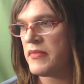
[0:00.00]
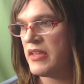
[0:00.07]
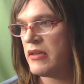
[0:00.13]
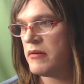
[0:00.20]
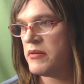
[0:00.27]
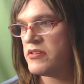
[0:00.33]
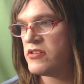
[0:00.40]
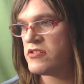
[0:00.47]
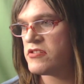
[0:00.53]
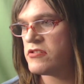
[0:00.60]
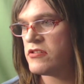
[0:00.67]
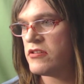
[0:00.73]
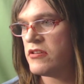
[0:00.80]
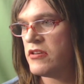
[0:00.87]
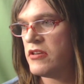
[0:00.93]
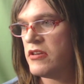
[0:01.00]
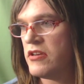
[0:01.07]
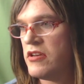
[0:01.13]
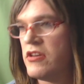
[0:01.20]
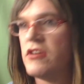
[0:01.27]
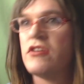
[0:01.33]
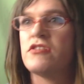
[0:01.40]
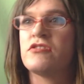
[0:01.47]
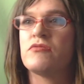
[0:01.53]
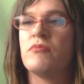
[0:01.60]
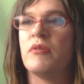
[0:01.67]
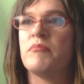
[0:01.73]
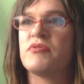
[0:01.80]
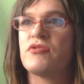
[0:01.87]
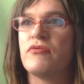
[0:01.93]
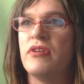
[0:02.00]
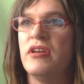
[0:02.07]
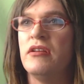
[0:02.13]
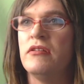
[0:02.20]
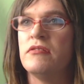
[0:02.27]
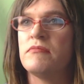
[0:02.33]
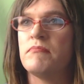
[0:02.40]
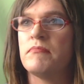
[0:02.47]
Let me just swap screens.